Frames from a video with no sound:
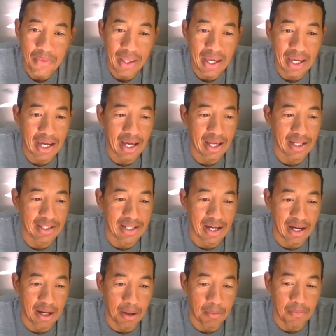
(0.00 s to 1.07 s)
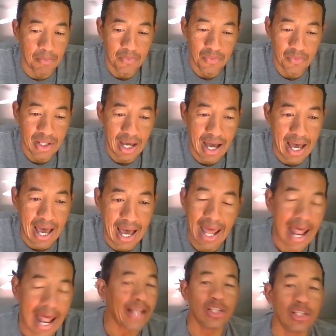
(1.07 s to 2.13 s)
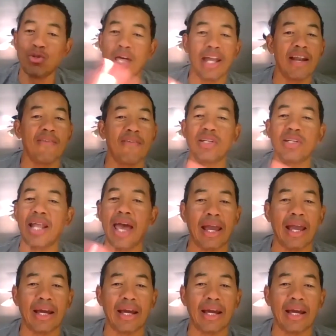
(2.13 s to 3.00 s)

And I do that every day.